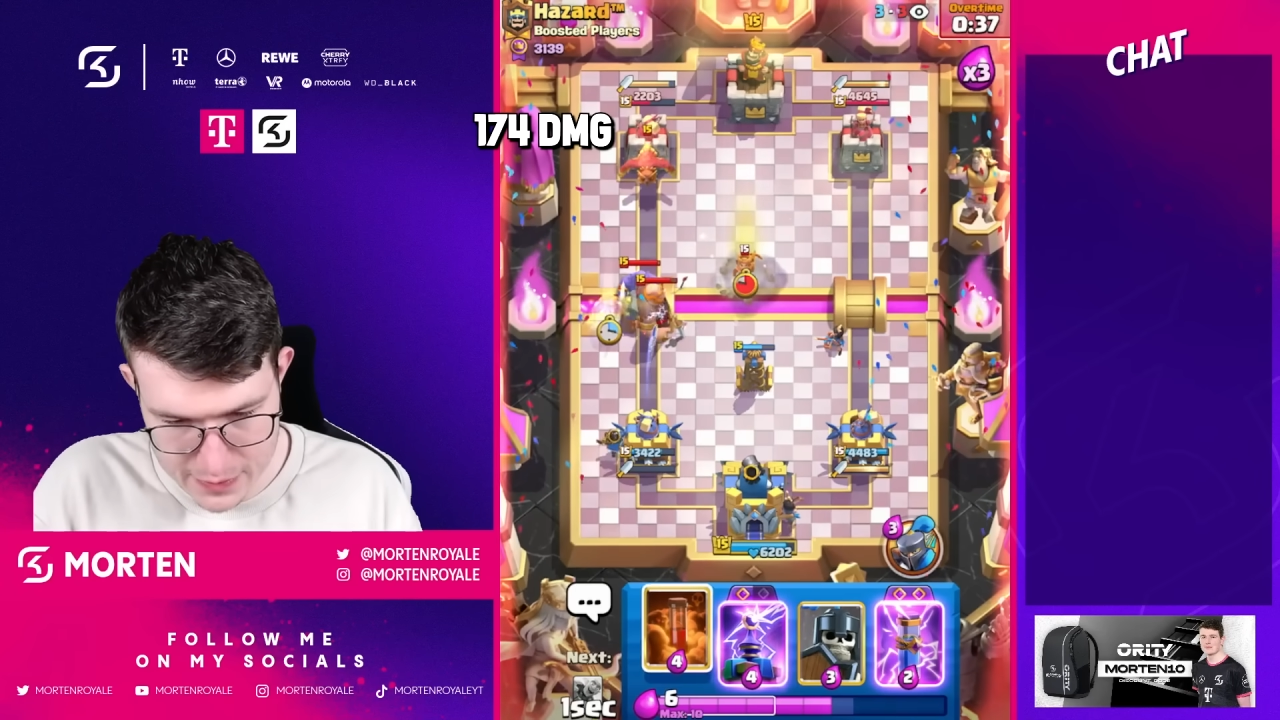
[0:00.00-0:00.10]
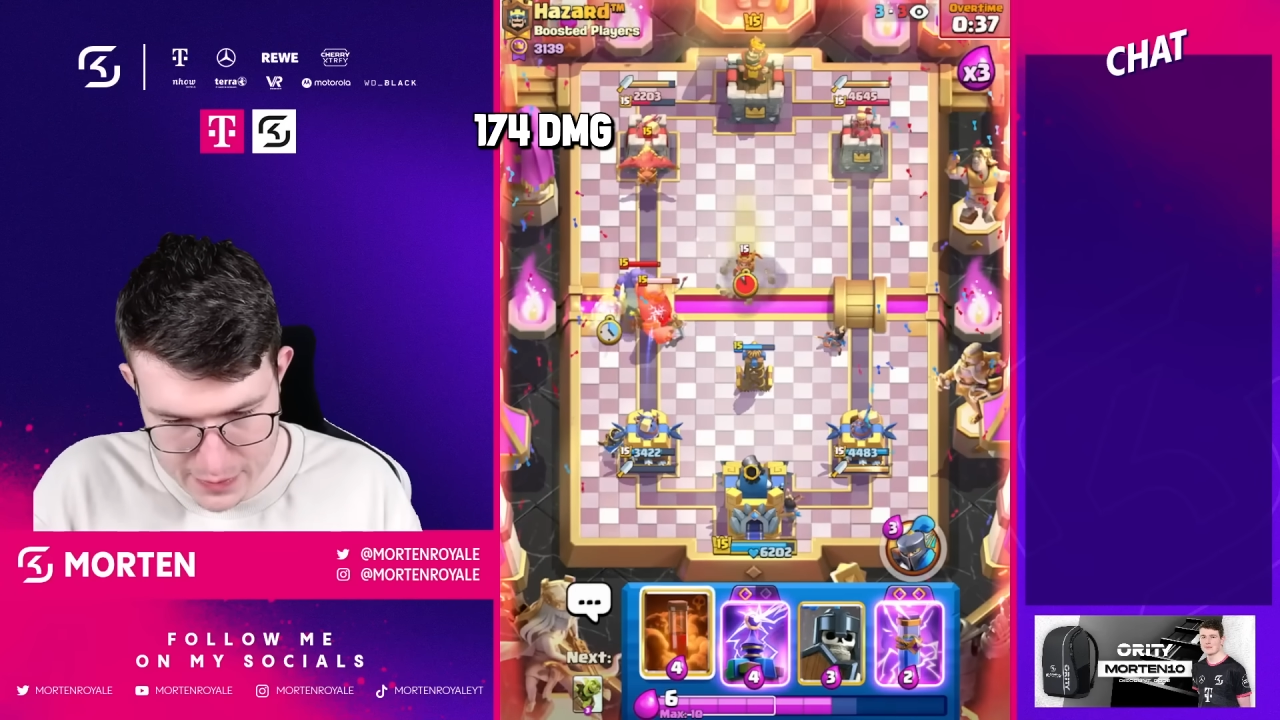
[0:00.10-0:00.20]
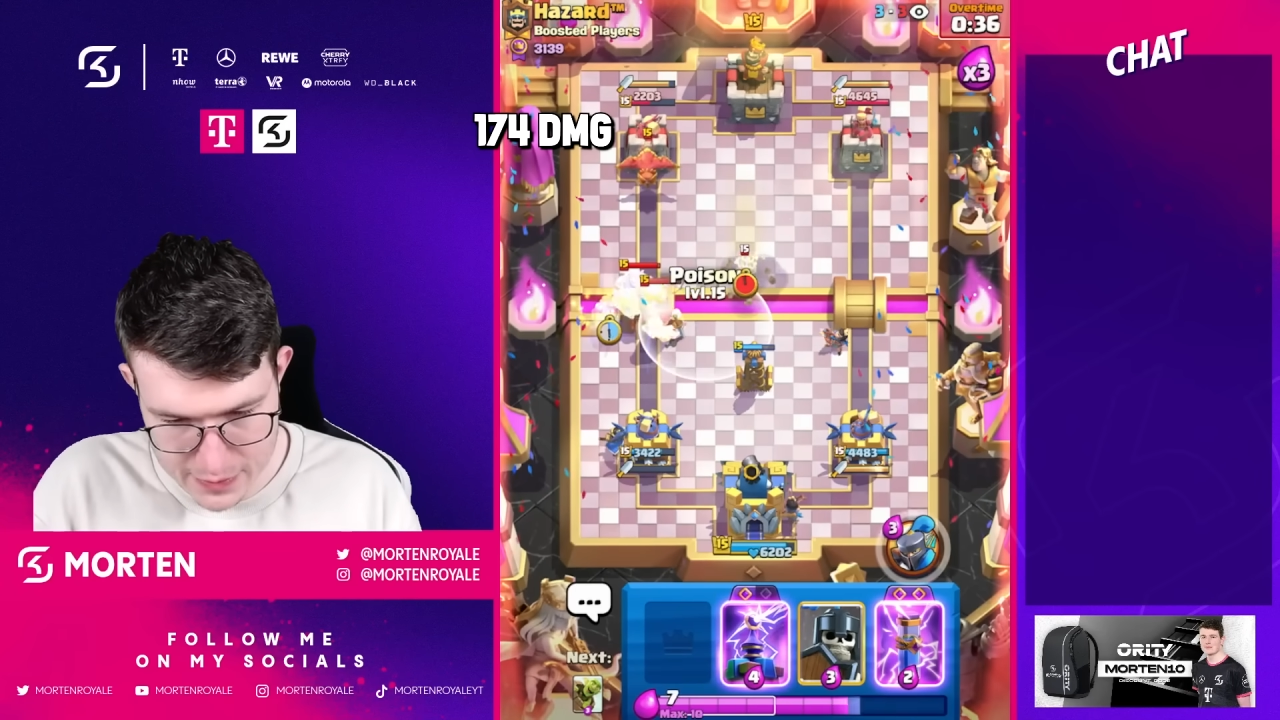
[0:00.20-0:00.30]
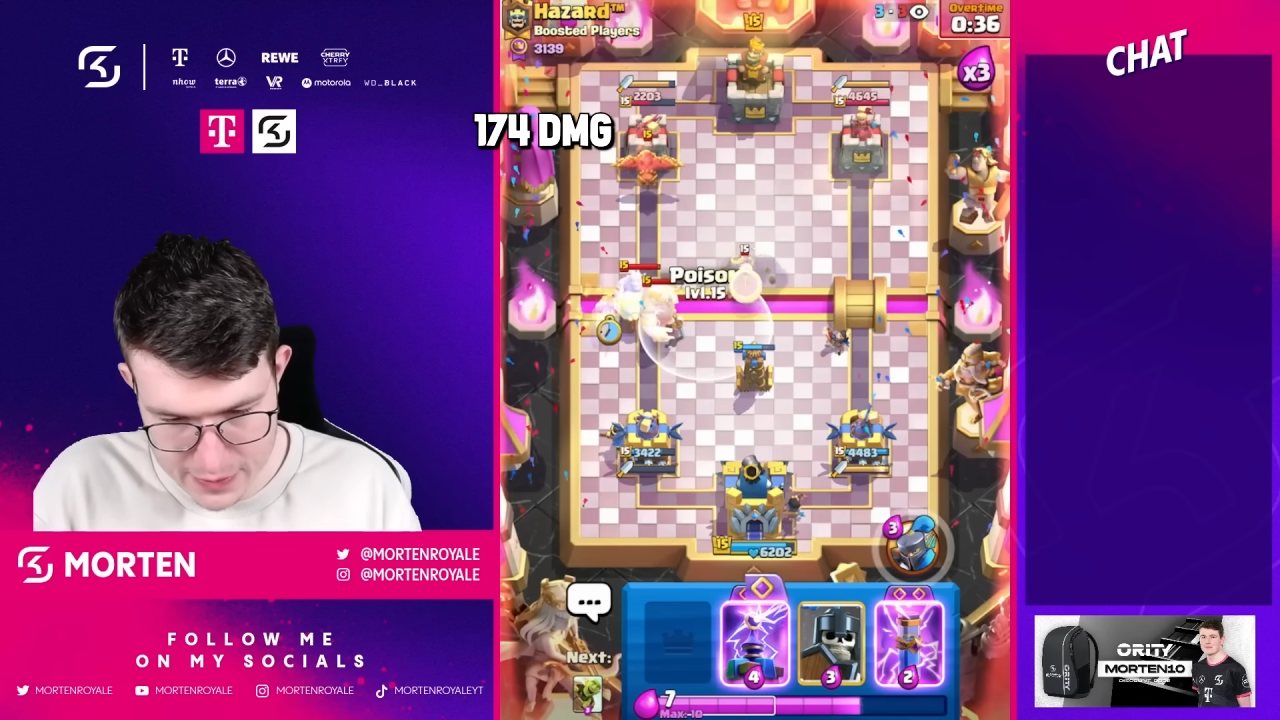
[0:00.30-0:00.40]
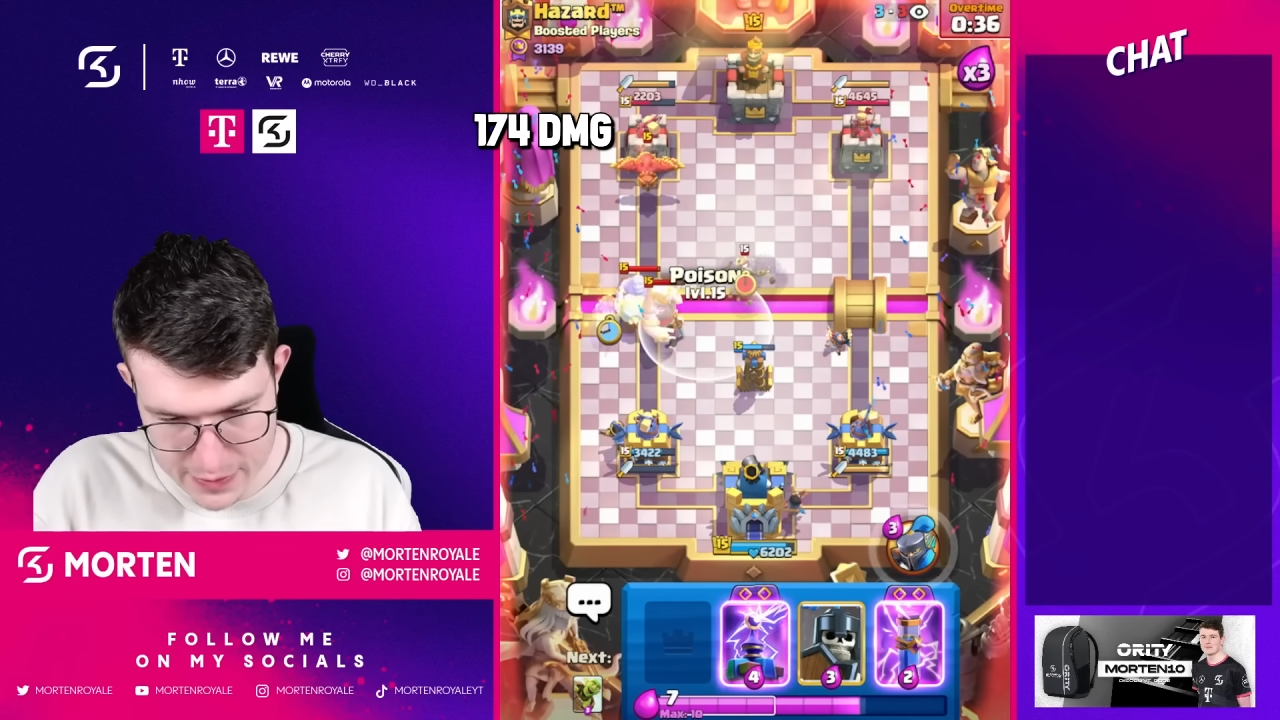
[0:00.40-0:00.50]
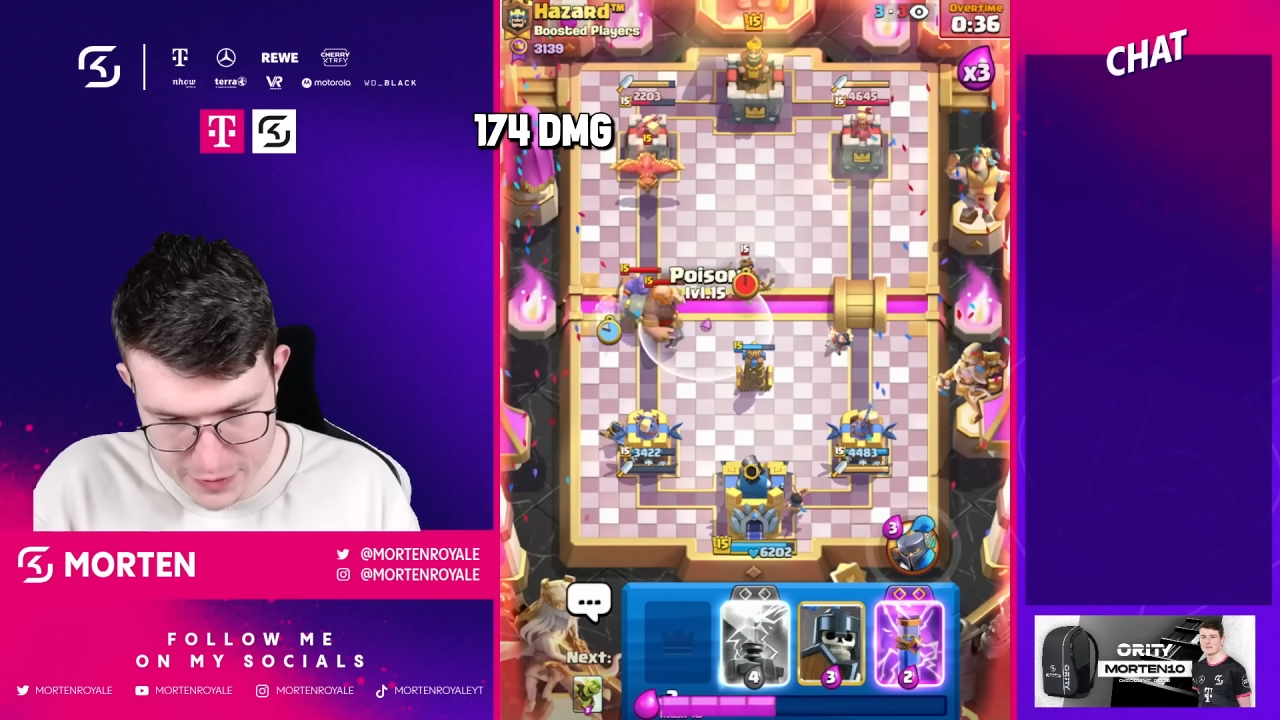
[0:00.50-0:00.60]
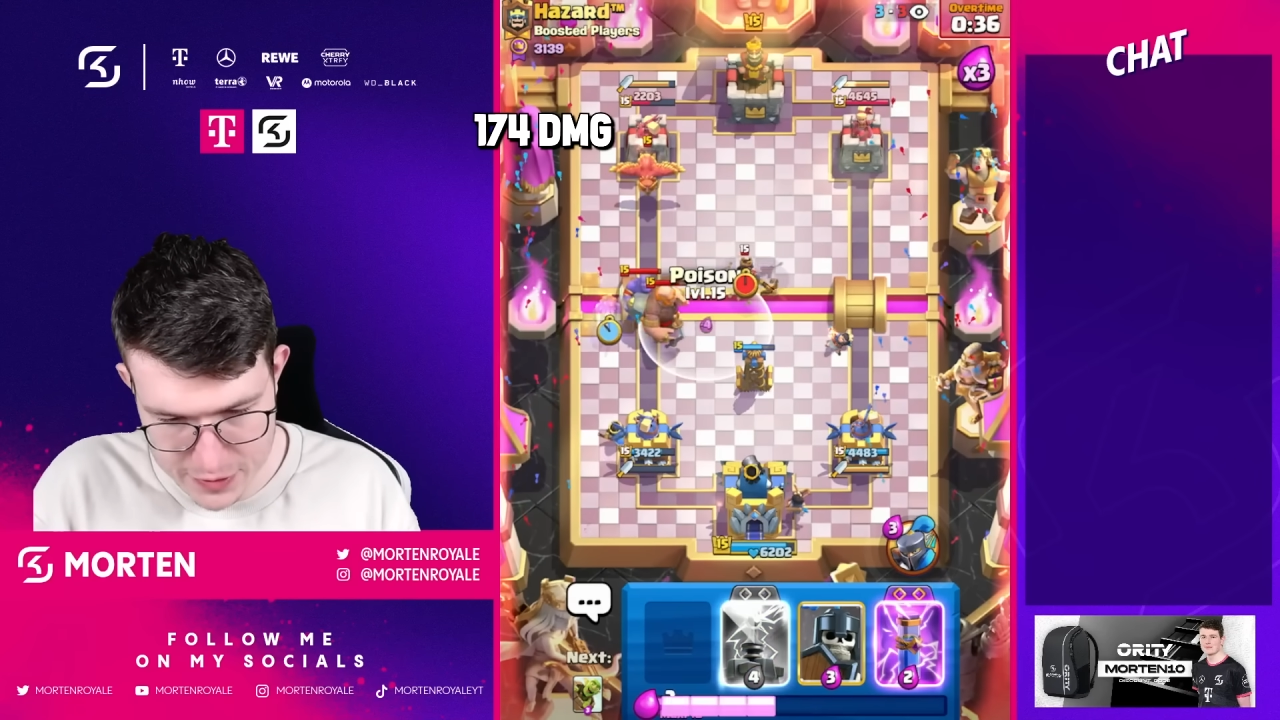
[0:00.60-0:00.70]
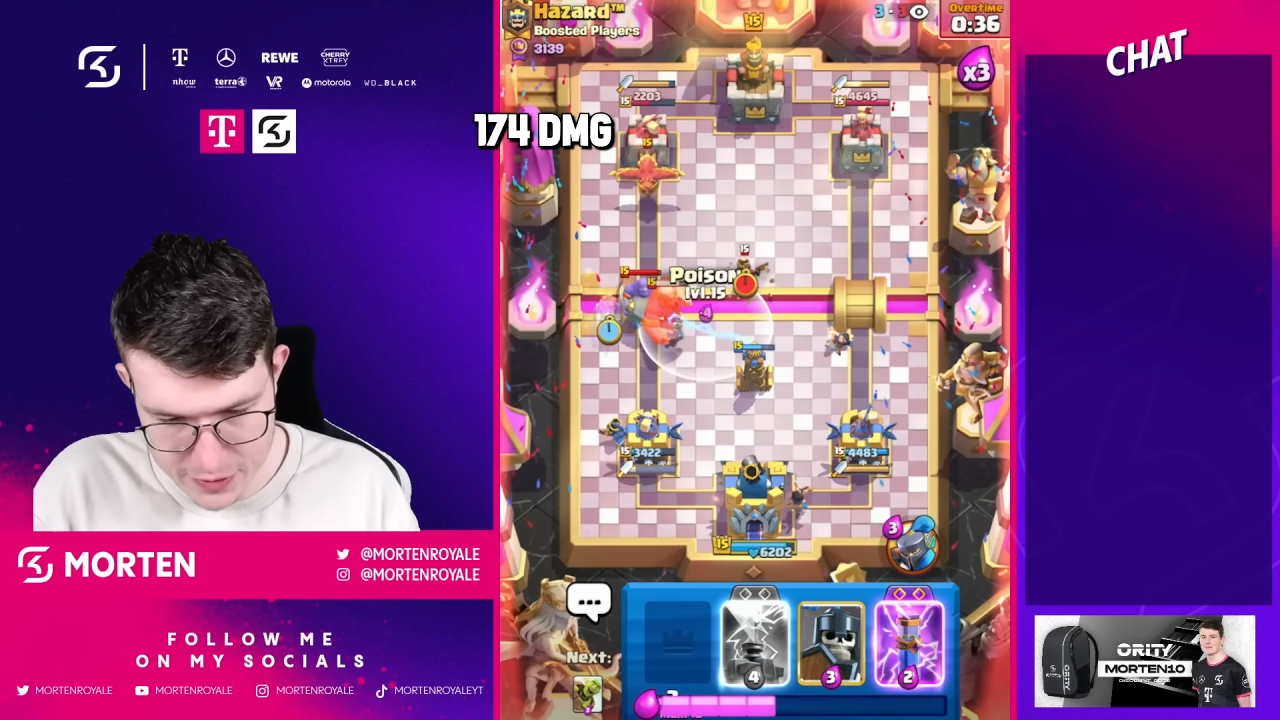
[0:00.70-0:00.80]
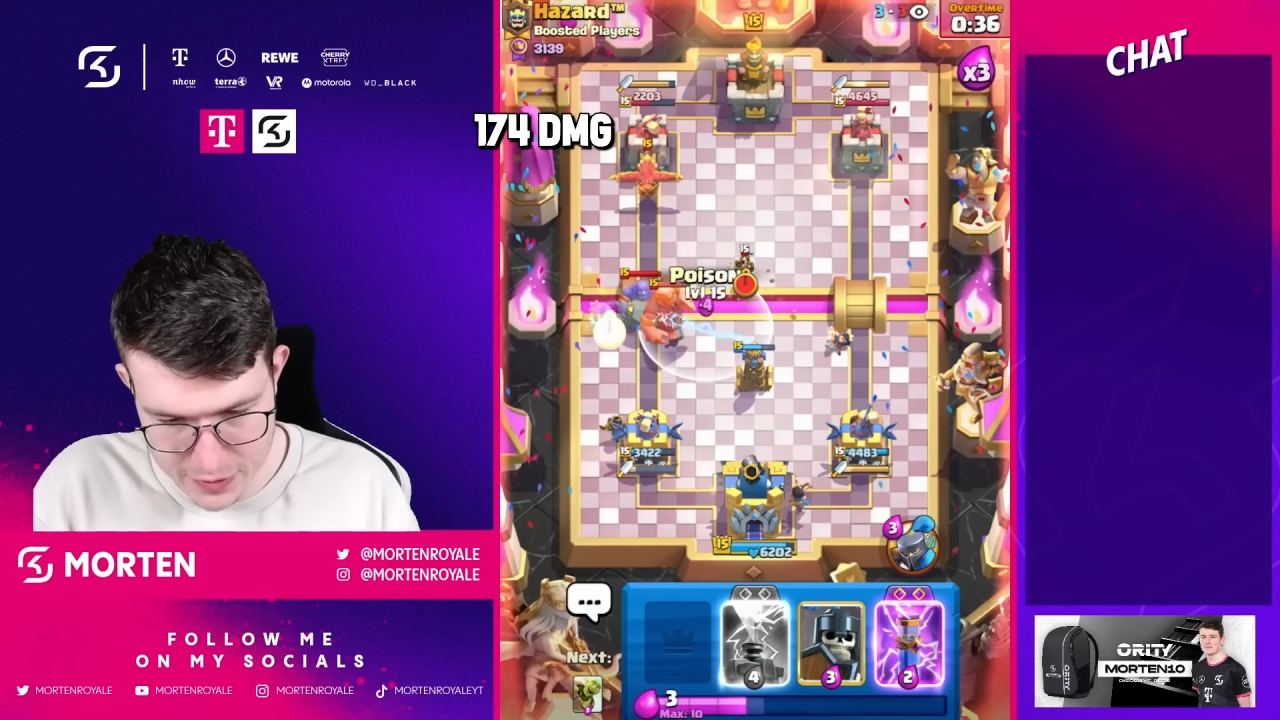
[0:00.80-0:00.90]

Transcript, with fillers: I'm just gonna